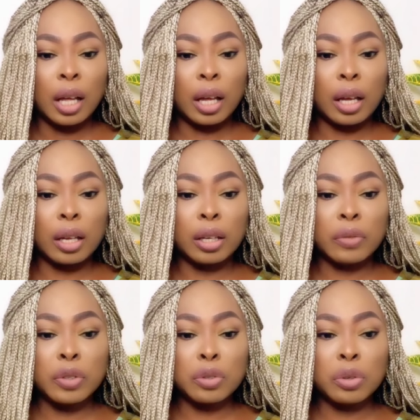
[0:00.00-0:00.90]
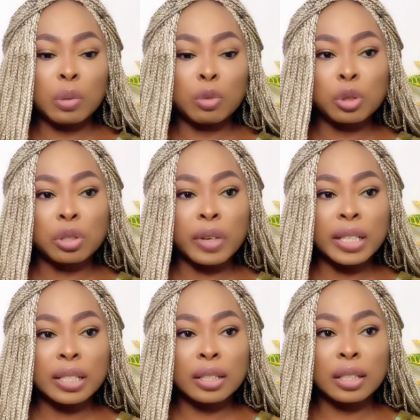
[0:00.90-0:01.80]
And even though you're
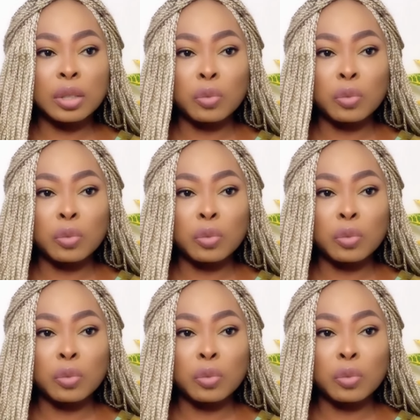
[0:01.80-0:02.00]
moisturizing it,